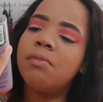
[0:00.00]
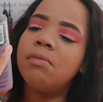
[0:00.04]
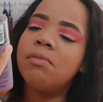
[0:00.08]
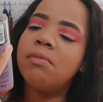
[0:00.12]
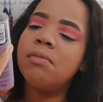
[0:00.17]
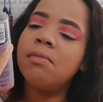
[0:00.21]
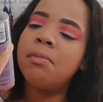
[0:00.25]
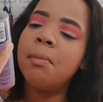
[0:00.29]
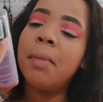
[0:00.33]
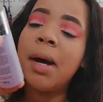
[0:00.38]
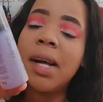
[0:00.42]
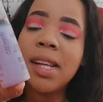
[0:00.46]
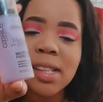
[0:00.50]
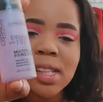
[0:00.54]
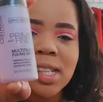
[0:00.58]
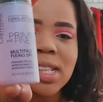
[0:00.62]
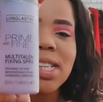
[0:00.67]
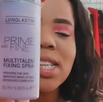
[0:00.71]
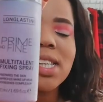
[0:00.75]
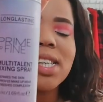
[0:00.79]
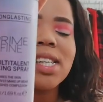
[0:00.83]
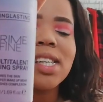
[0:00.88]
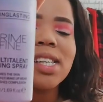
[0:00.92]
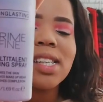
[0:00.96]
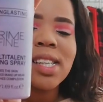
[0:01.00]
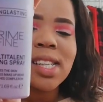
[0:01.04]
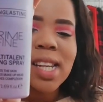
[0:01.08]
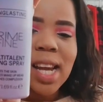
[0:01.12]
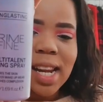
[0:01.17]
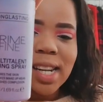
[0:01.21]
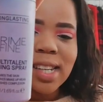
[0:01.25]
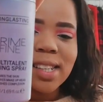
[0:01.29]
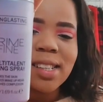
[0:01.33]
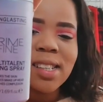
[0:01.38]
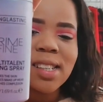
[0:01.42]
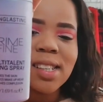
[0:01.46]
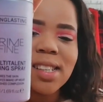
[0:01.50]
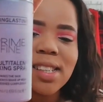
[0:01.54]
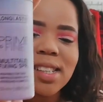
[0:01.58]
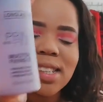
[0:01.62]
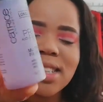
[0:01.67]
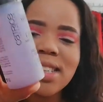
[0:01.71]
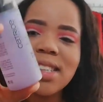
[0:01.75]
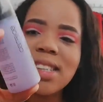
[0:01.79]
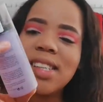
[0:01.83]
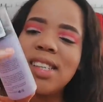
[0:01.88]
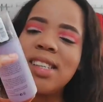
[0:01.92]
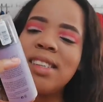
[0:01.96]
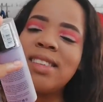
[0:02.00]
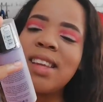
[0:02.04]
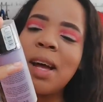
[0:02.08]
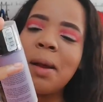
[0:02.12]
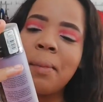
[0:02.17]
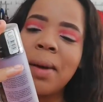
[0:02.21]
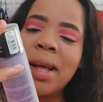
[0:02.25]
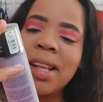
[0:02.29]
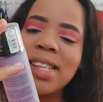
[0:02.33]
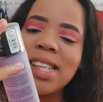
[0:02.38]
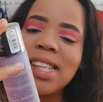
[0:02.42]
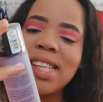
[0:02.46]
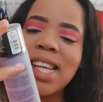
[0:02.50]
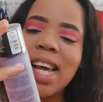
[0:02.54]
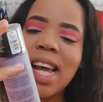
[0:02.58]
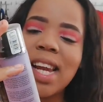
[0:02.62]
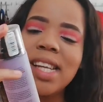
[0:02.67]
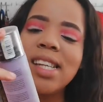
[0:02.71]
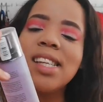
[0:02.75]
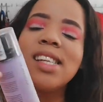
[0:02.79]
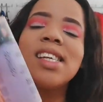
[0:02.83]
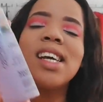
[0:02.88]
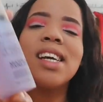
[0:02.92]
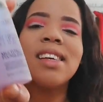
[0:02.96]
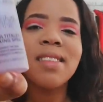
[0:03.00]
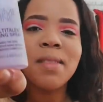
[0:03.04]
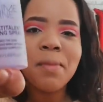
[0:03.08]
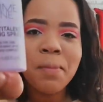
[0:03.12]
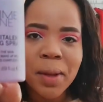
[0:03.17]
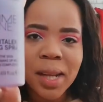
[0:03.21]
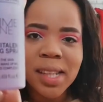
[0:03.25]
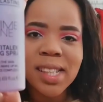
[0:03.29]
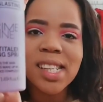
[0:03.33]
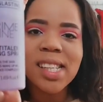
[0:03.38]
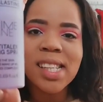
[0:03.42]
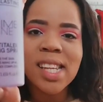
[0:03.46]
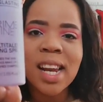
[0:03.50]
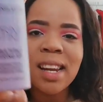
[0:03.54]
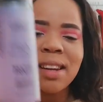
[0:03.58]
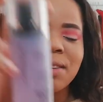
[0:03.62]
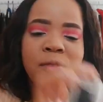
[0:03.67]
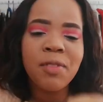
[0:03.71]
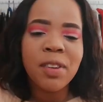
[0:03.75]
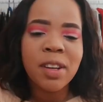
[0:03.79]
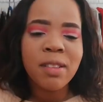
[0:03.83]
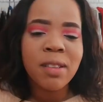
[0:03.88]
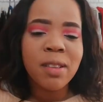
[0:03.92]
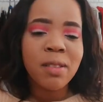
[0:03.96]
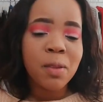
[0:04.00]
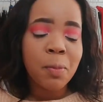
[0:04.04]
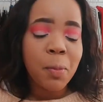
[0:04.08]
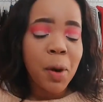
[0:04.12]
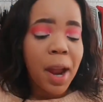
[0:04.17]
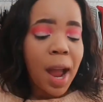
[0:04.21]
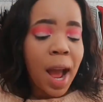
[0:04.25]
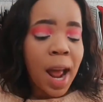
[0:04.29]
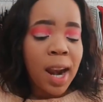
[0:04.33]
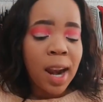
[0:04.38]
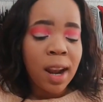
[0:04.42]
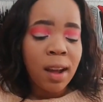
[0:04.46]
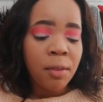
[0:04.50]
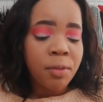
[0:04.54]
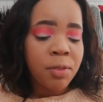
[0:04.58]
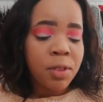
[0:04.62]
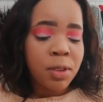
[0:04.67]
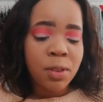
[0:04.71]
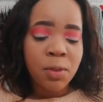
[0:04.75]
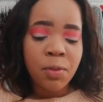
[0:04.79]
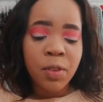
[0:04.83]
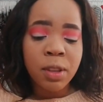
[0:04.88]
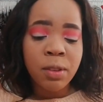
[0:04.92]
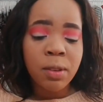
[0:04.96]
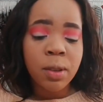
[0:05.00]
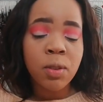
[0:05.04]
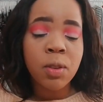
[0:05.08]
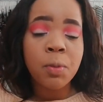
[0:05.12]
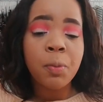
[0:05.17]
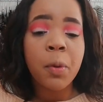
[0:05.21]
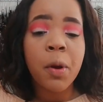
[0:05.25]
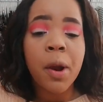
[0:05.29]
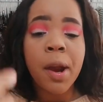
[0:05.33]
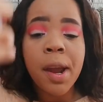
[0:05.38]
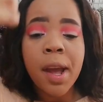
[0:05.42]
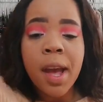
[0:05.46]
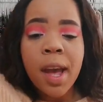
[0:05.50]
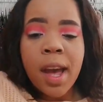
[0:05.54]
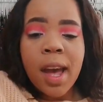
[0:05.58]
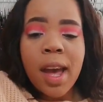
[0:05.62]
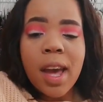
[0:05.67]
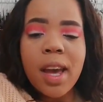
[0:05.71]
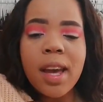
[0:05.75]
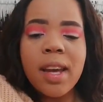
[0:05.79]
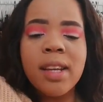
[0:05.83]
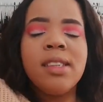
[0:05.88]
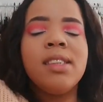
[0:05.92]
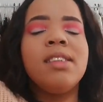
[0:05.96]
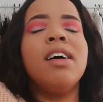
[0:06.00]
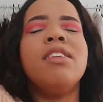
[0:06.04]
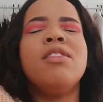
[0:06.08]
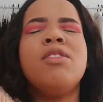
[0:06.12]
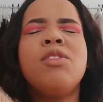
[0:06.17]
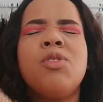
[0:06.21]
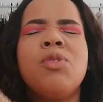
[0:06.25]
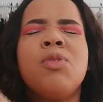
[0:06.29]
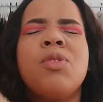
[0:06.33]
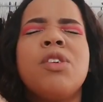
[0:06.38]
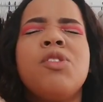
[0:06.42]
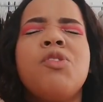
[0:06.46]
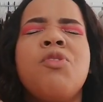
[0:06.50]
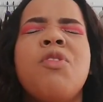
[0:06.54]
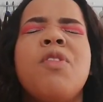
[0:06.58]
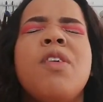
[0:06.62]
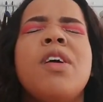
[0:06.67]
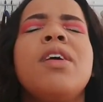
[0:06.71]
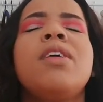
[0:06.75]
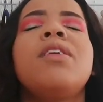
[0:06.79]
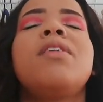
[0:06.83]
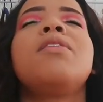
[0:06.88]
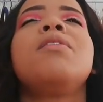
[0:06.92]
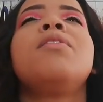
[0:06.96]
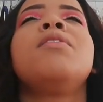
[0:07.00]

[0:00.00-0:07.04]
Multi-Talent. Is that Multi-Talent? Yes, Multi-Talent Fixing Spray. I love this fixing spray. It does do the trick.